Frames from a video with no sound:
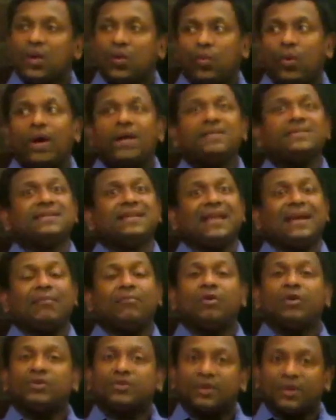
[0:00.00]
what is the
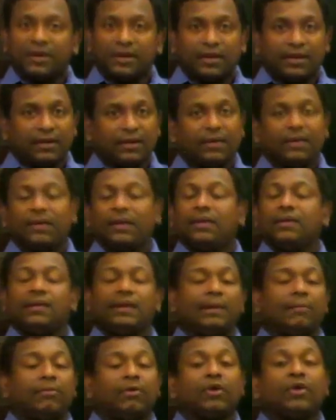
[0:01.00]

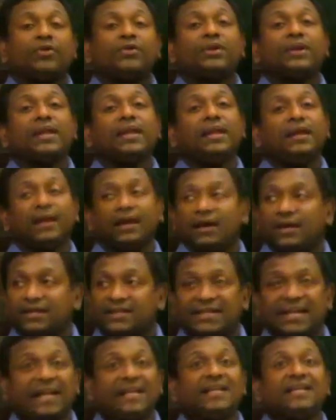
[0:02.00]
laboratory
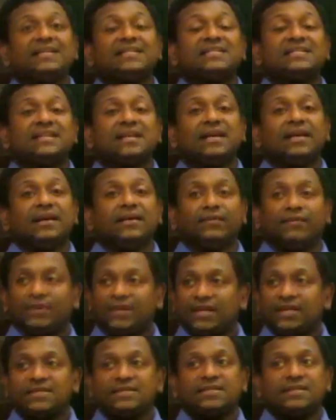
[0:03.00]
changes
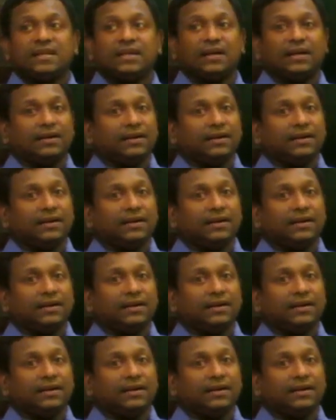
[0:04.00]
which is